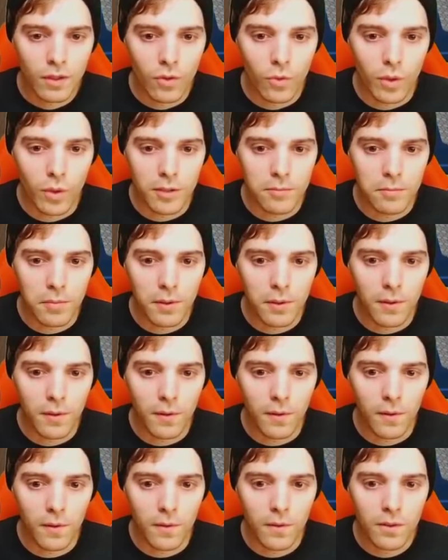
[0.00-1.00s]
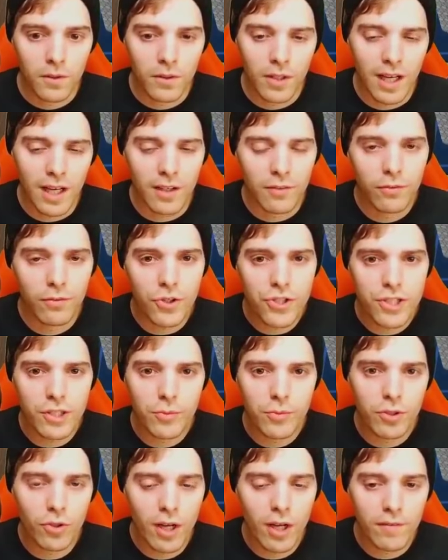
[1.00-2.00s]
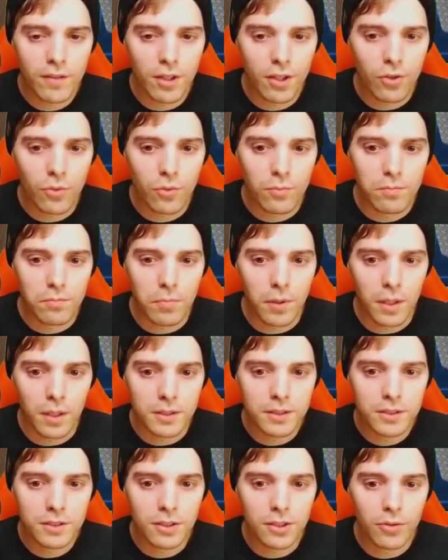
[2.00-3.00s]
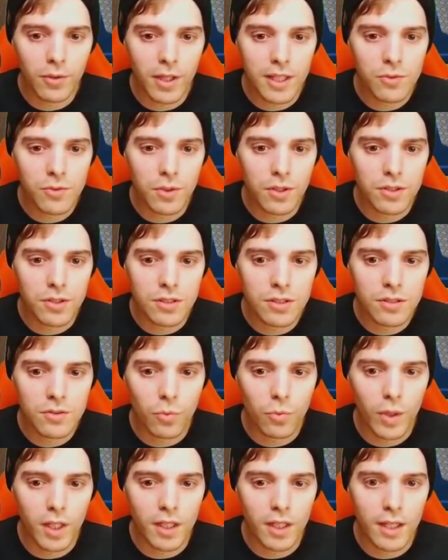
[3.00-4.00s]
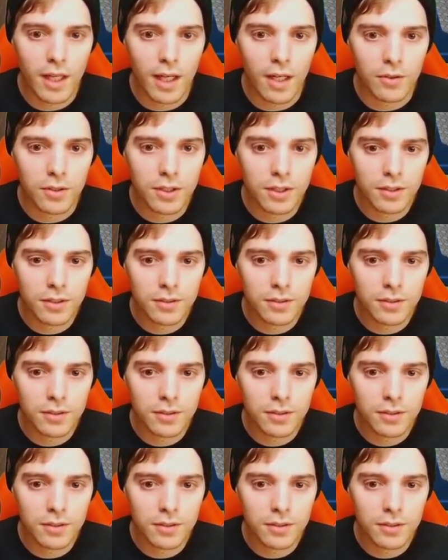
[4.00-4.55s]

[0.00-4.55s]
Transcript: Quick Ball. Yeah, unfortunately we don't have another boss, otherwise we could just wait it out.